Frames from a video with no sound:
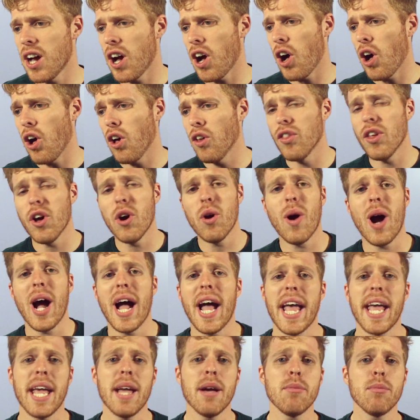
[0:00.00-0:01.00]
Although
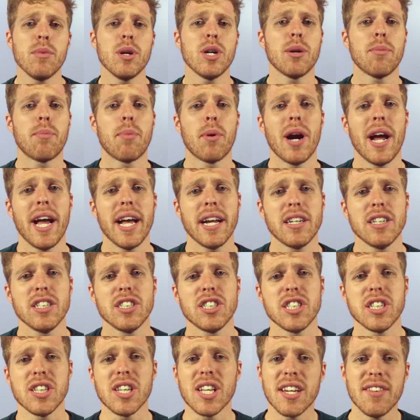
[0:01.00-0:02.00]
I am going to
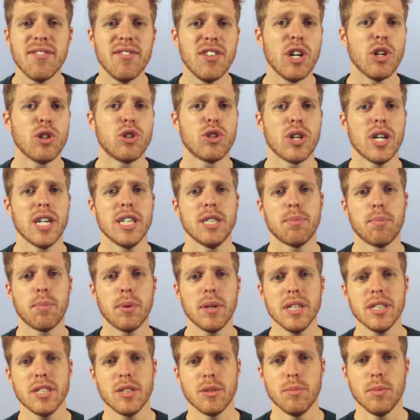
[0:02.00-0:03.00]
practice leave no trace
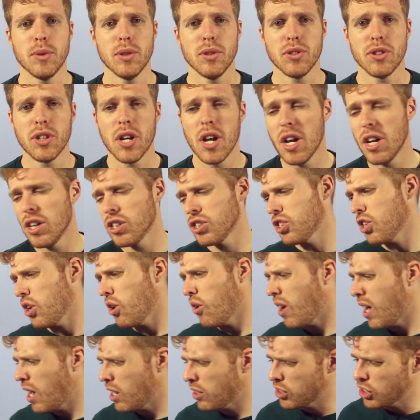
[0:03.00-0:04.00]
principles.
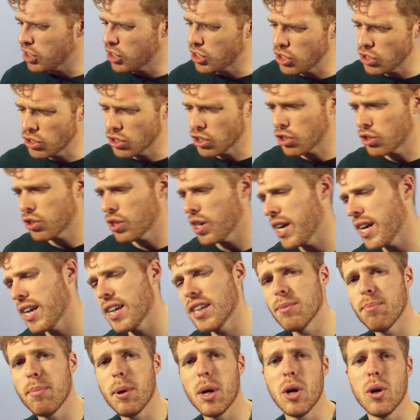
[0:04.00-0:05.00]
So I'll just use a
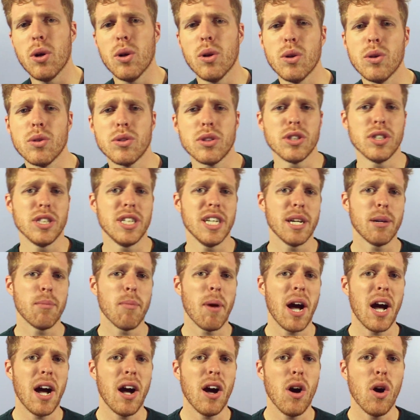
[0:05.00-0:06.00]
trekking pole to dig
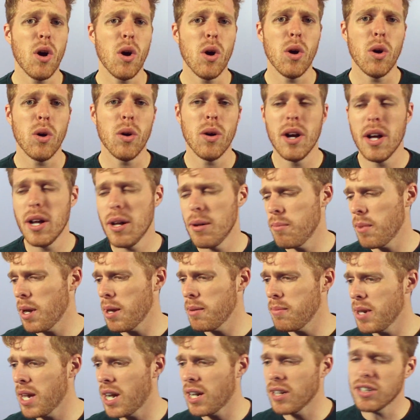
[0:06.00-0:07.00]
my hole.
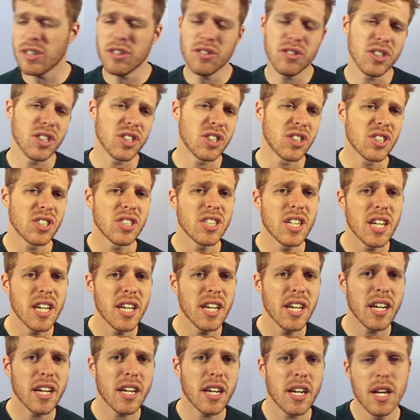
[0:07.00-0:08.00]
Maybe I'll use a
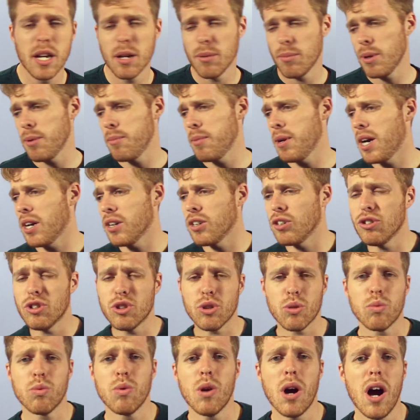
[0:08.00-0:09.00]
stick, maybe I'll use
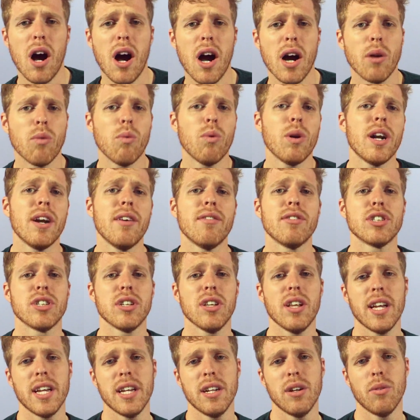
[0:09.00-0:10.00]
a rock, whatever's
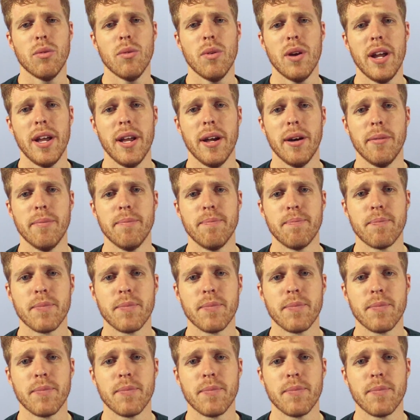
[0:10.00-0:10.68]
laying around.